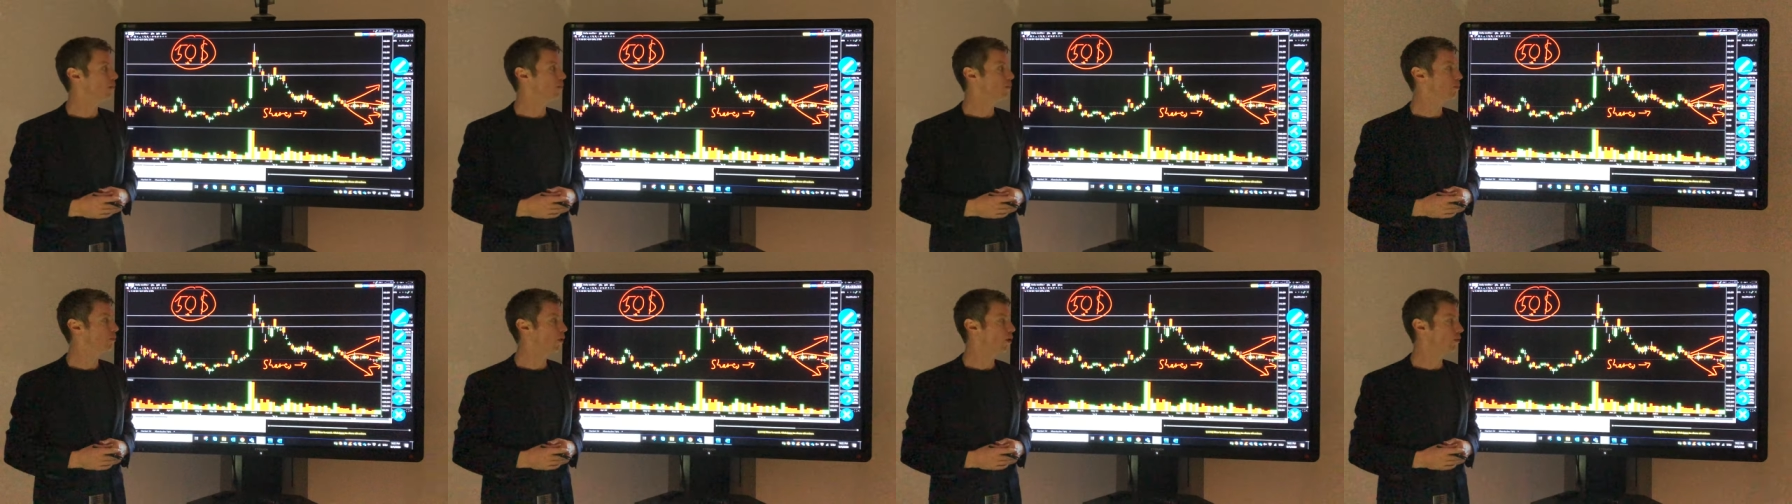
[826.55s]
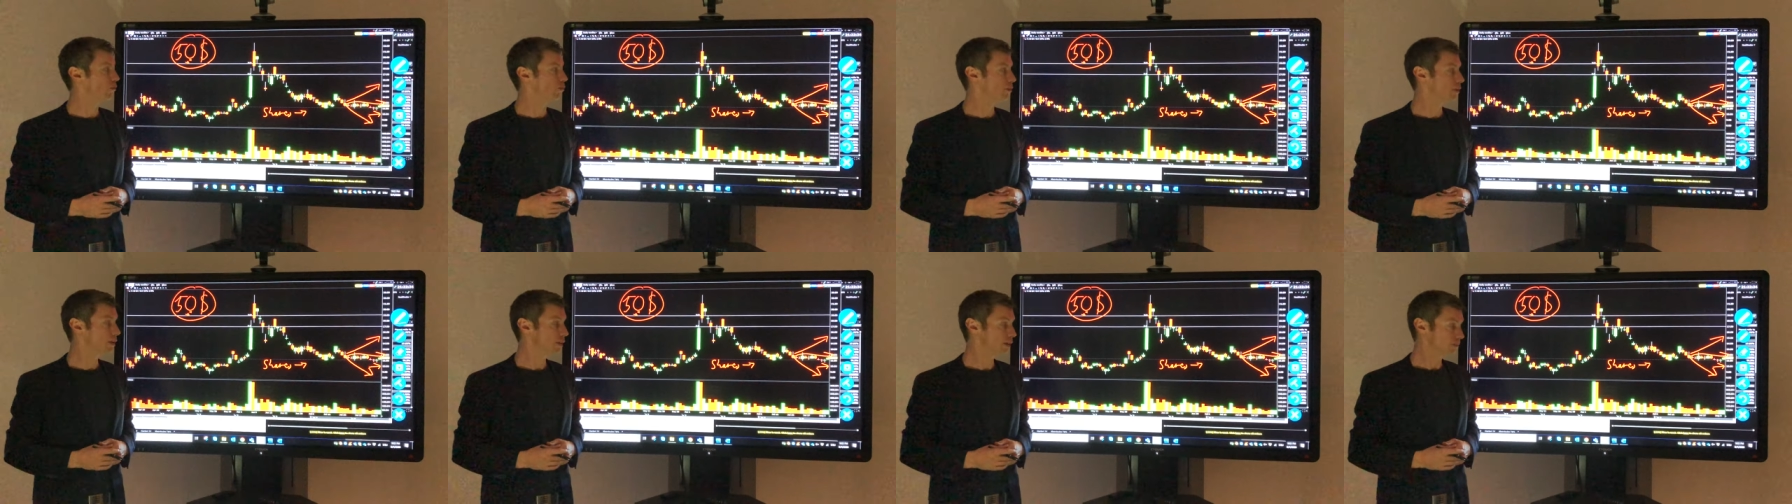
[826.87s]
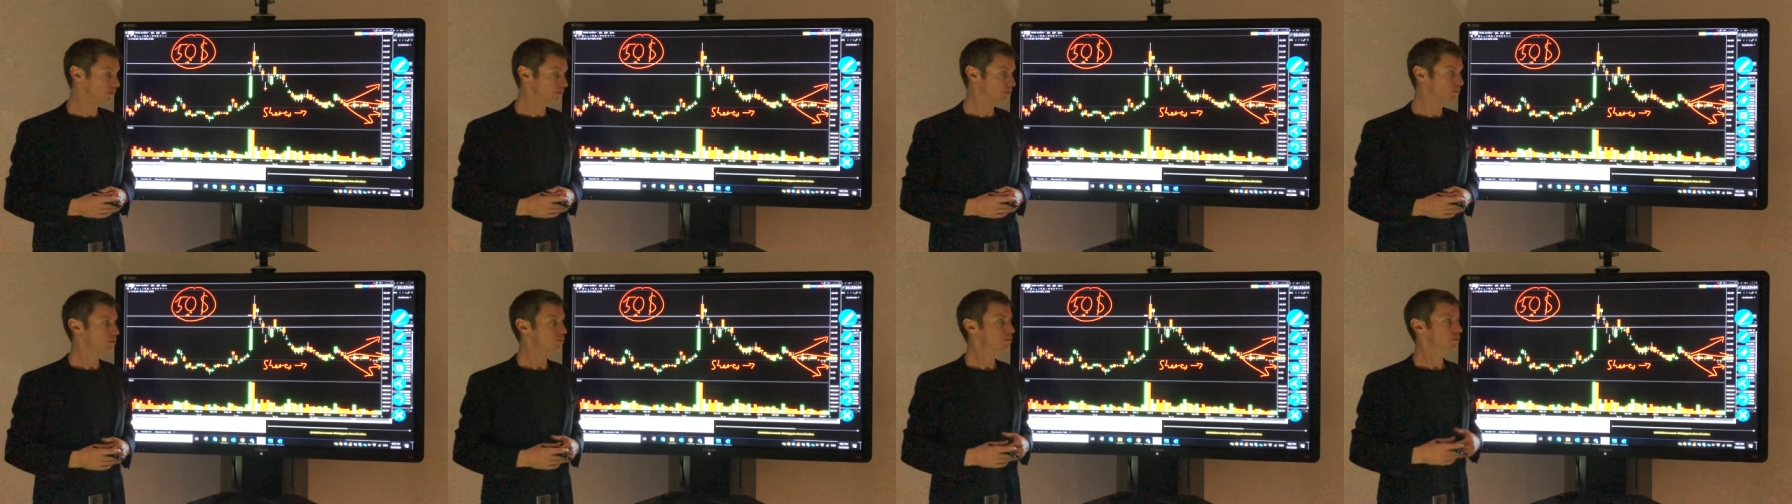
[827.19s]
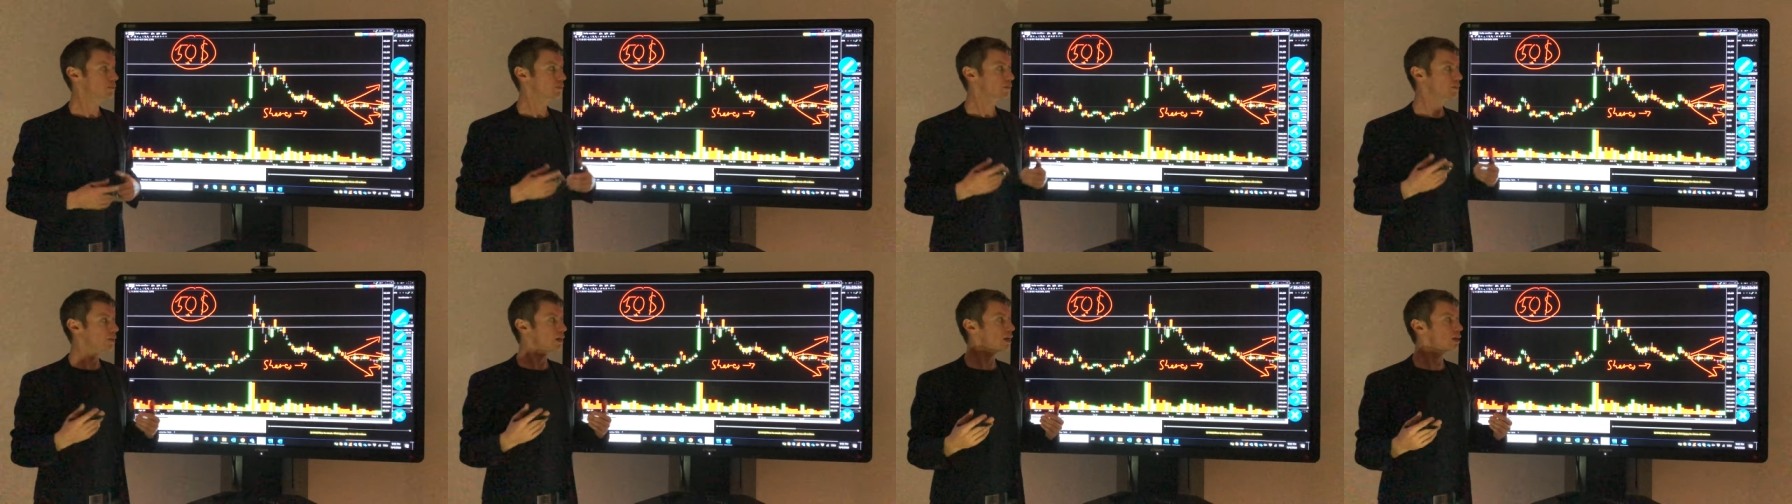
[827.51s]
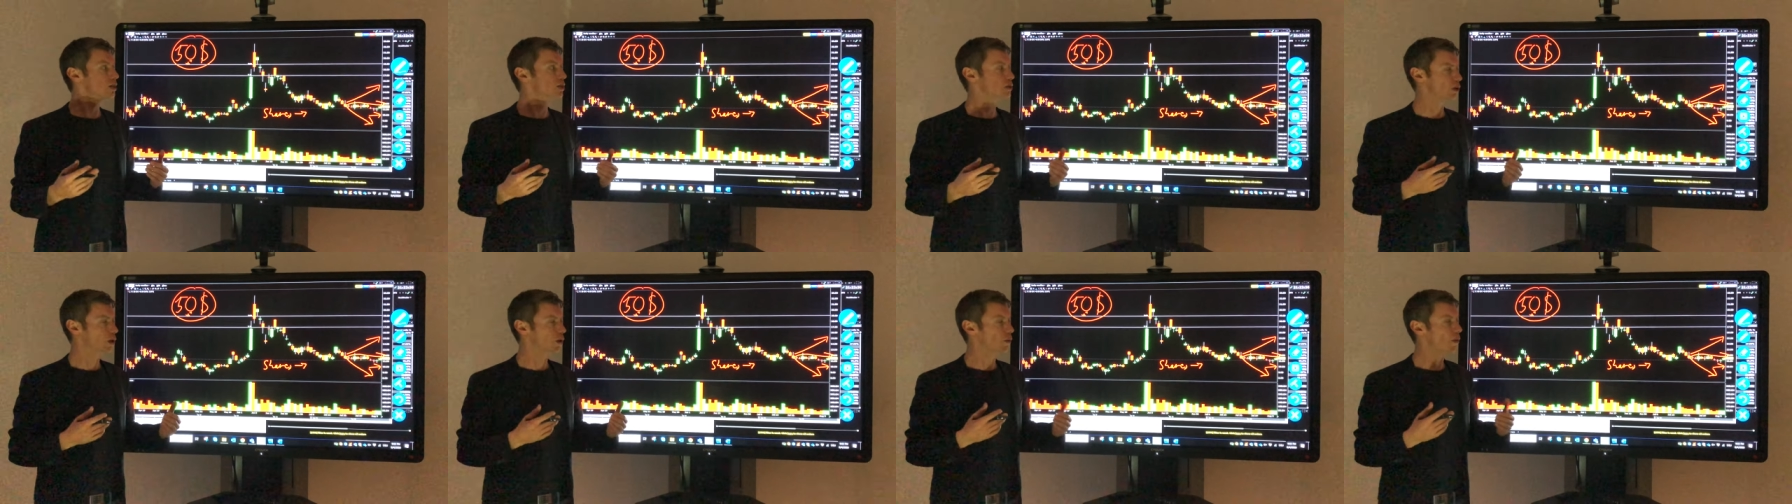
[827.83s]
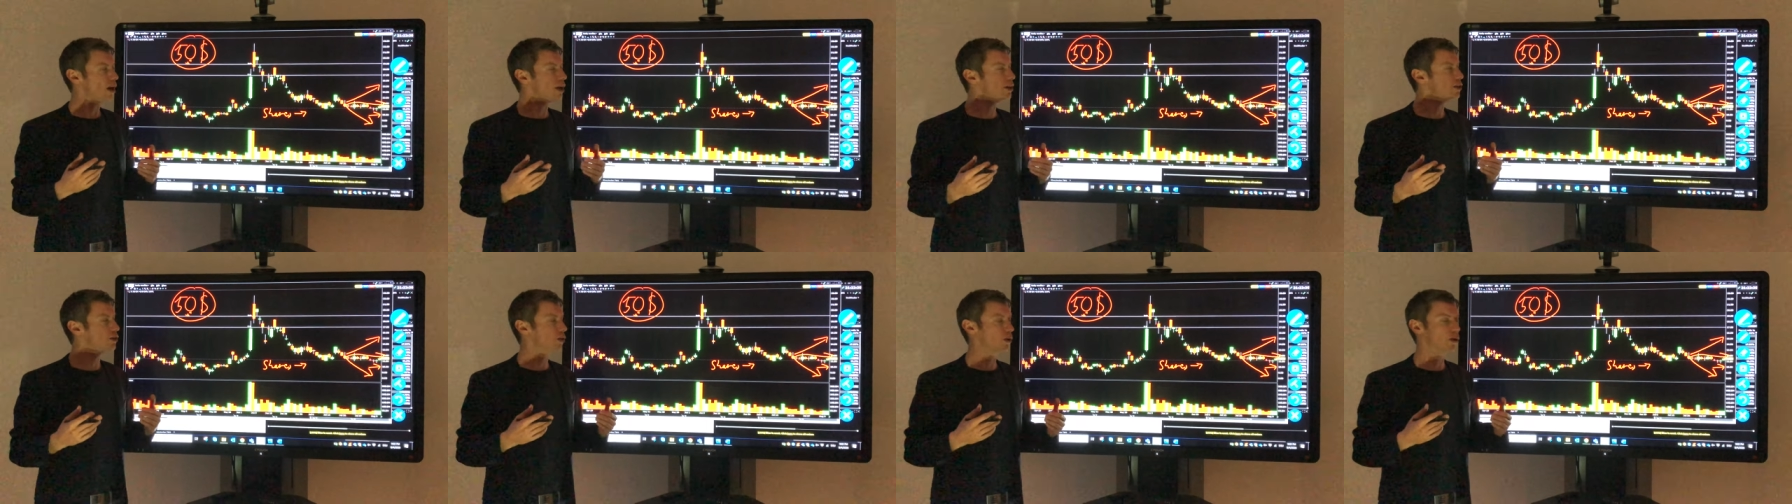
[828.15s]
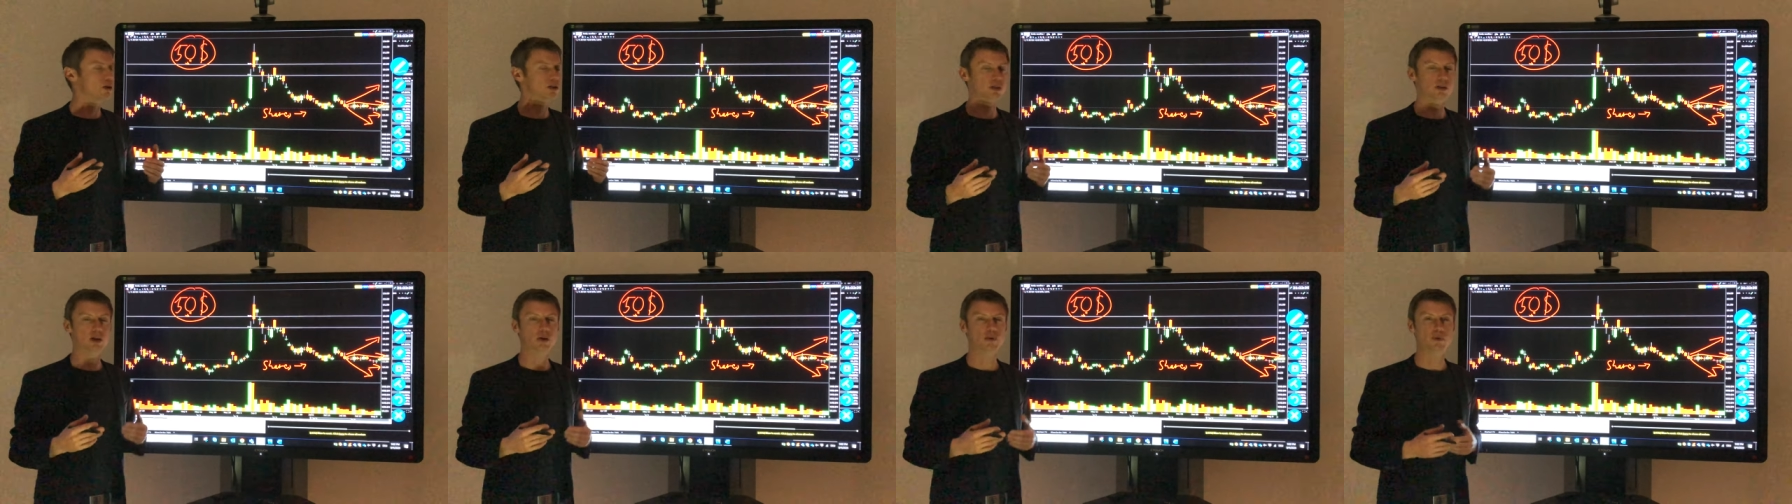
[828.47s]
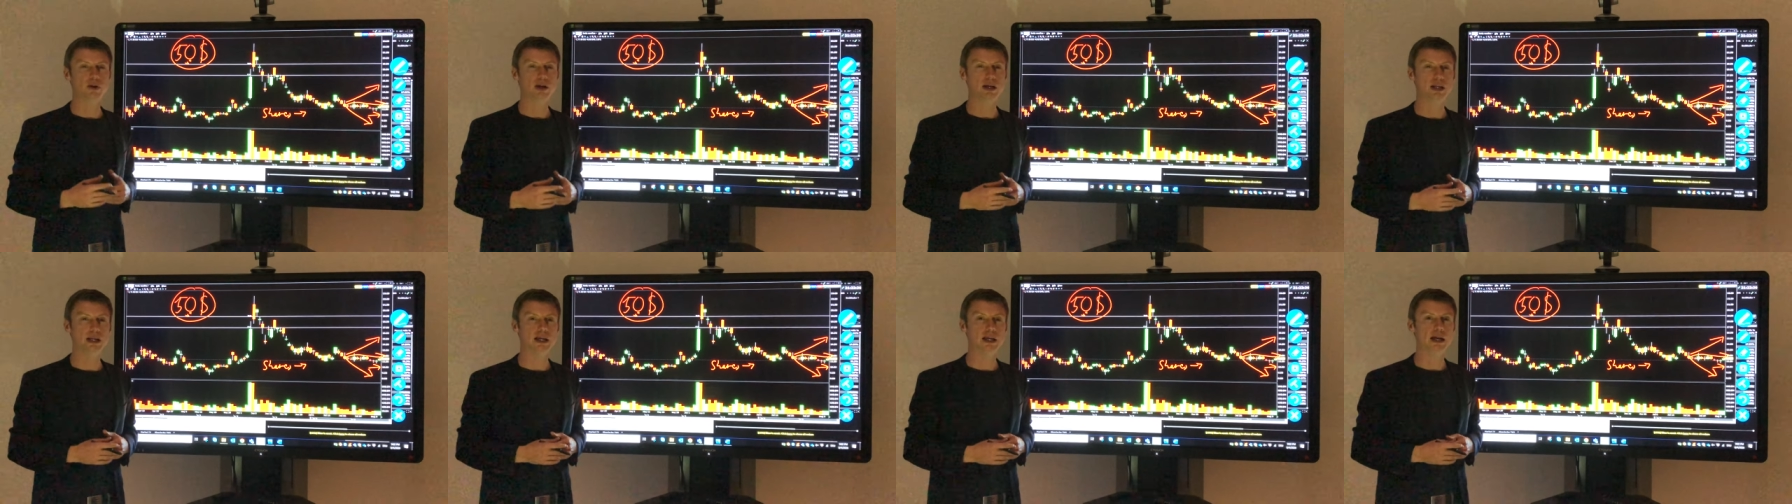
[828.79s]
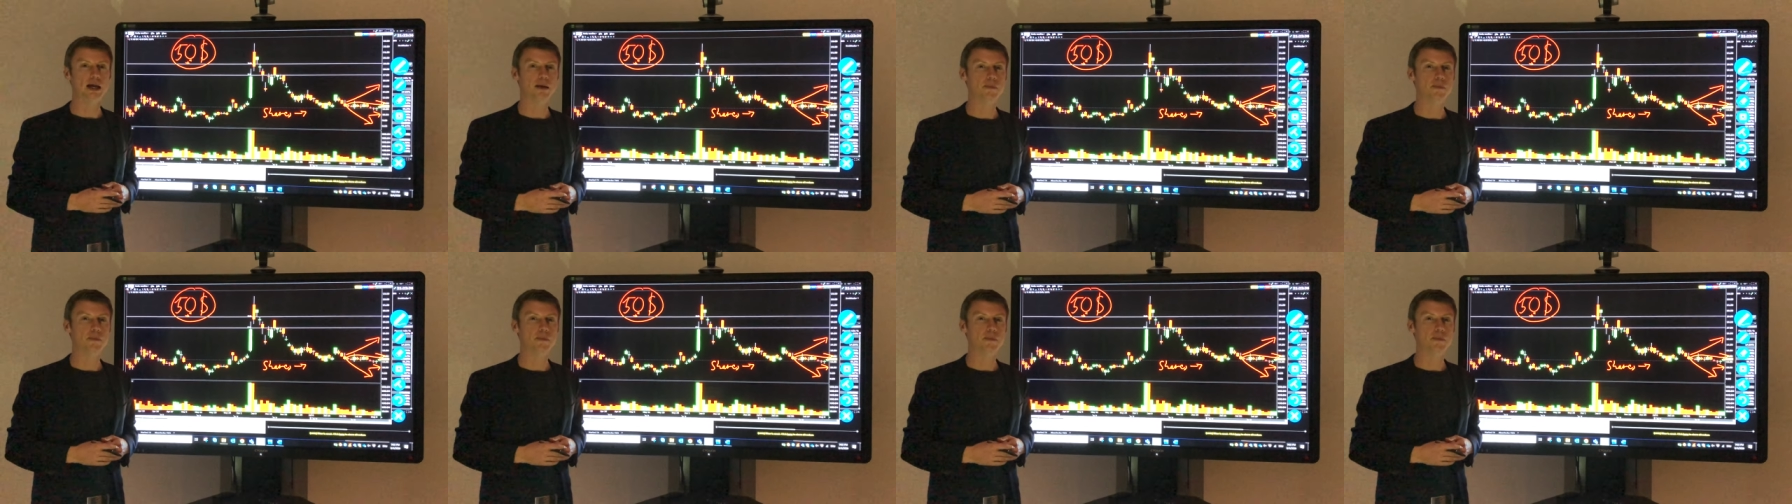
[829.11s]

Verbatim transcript: profit. So the ratio is not really